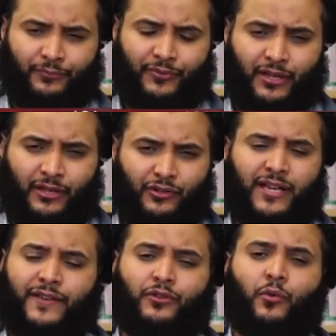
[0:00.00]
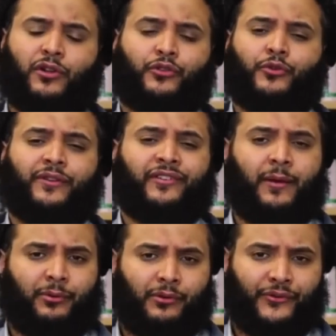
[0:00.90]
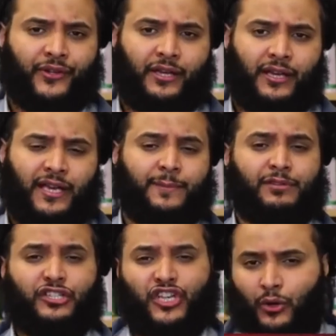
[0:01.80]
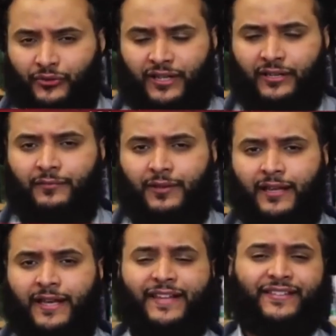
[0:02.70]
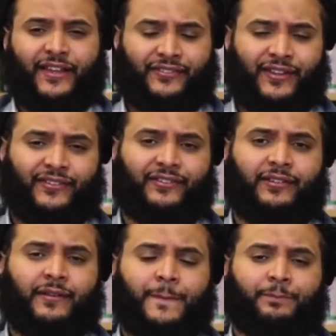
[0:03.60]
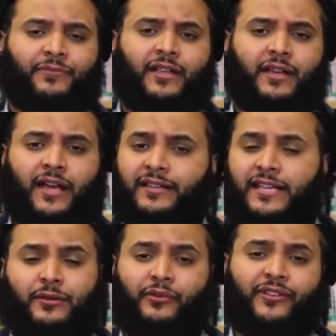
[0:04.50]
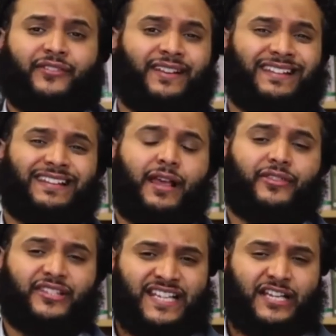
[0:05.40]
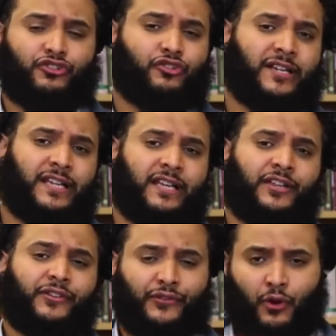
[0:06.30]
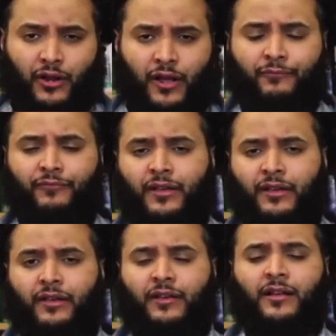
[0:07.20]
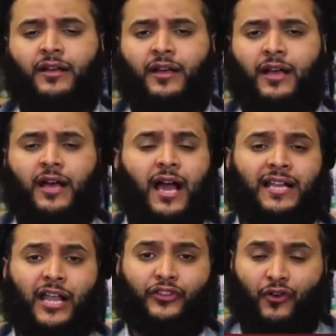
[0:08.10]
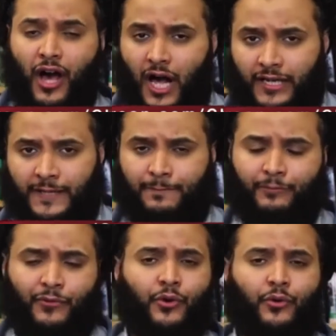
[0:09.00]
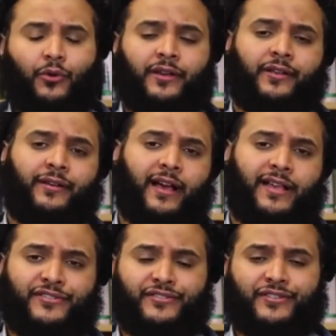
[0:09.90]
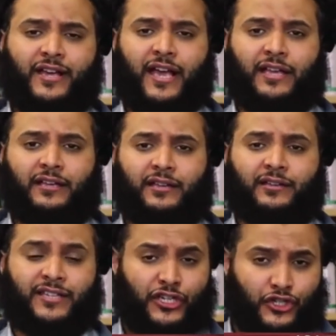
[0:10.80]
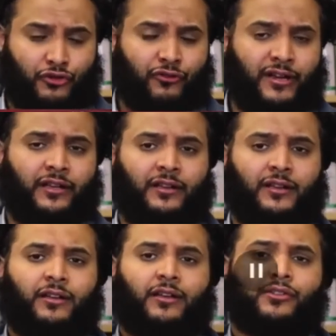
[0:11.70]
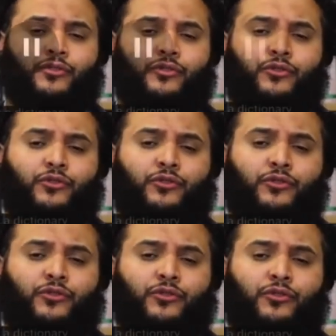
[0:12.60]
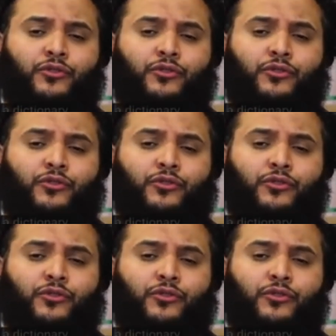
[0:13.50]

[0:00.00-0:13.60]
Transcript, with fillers: So I'll give you one or two examples. Ibn al-Jawzi, he says this, and he was a 6th century scholar. Uh, Al-Asfahani, who uh, has a dictionary. So,